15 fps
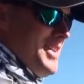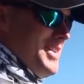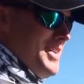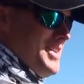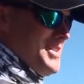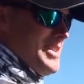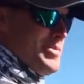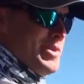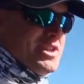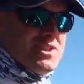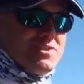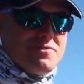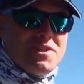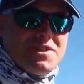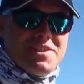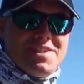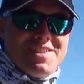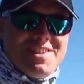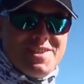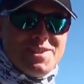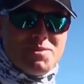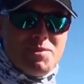That's something different.
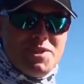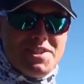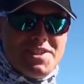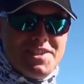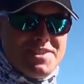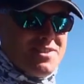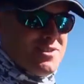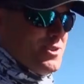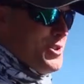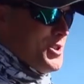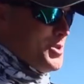Another species, the third